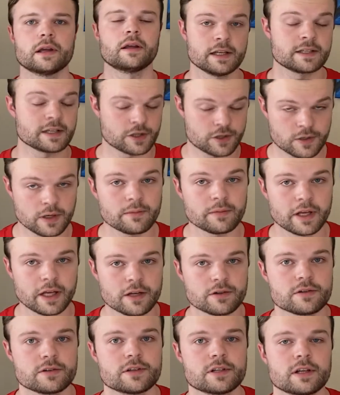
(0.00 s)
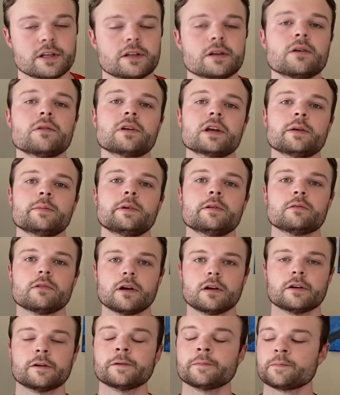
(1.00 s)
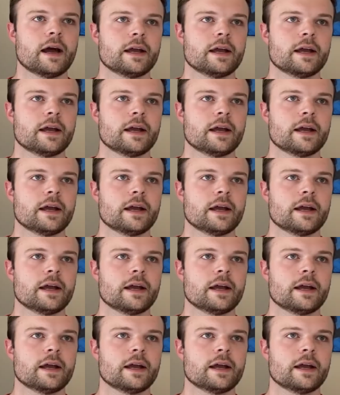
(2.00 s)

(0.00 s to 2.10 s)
It's extremely interesting, don't get me wrong.